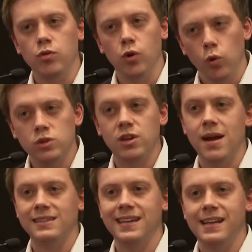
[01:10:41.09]
would
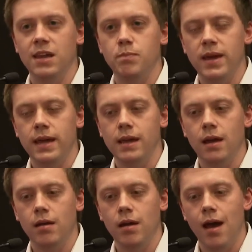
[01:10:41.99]
automatically
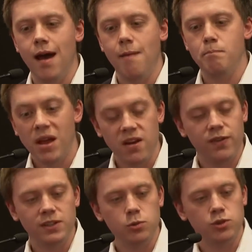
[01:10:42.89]
be uh,
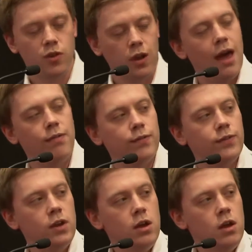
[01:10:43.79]
beneficial to the
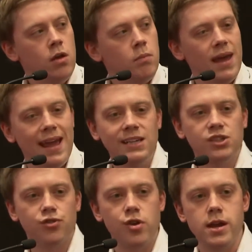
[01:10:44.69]
left. But
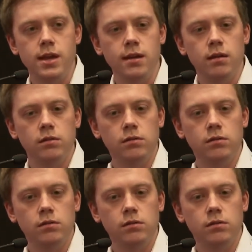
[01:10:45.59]
history